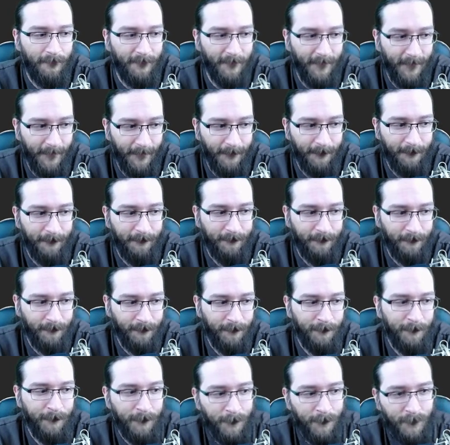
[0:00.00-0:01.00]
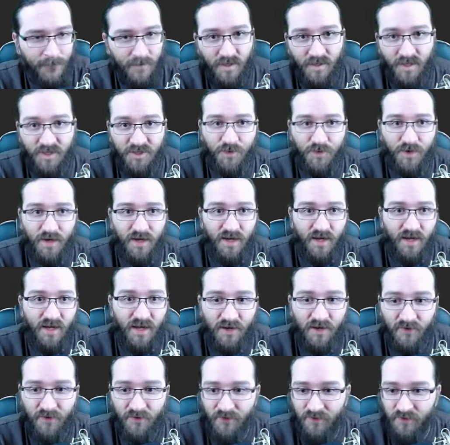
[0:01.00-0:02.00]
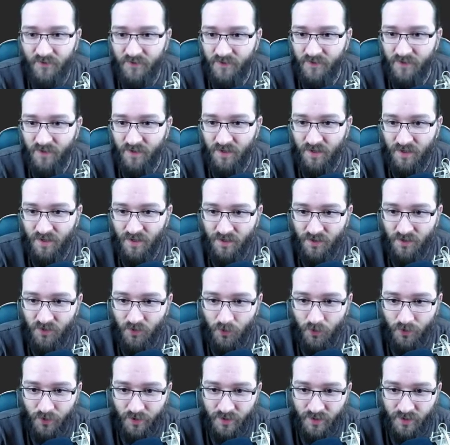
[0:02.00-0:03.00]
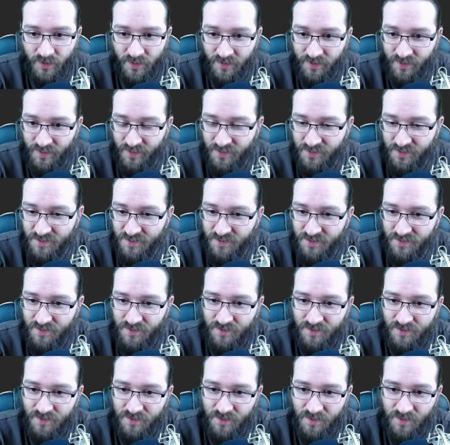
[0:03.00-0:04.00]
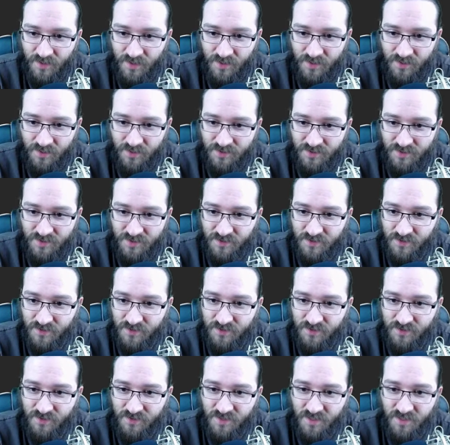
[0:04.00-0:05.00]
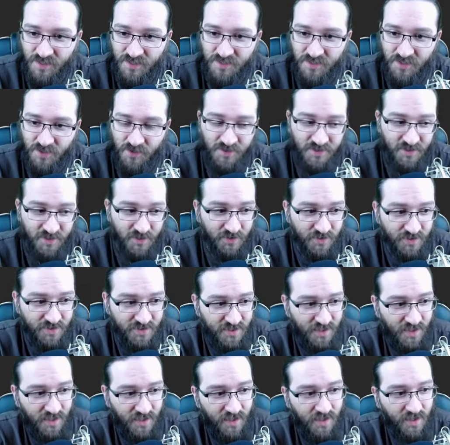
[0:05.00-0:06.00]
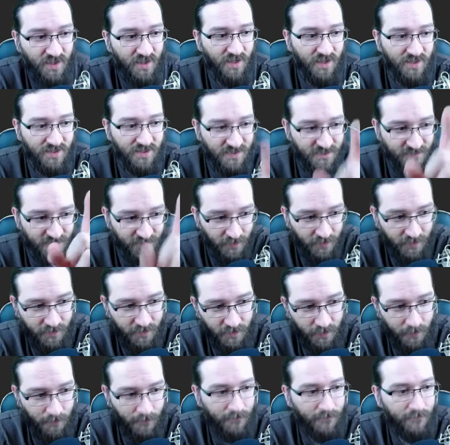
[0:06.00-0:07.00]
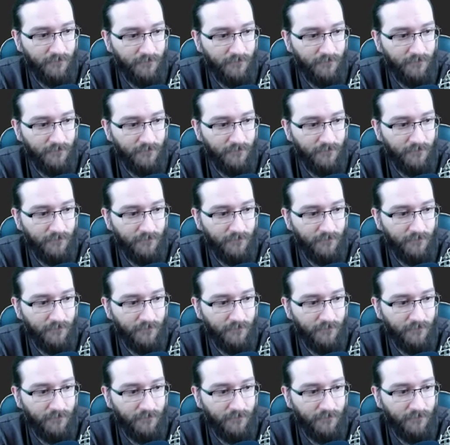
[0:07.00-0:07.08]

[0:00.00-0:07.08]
Now. And that's why I have it ordered like this, C00C, because it's vertical.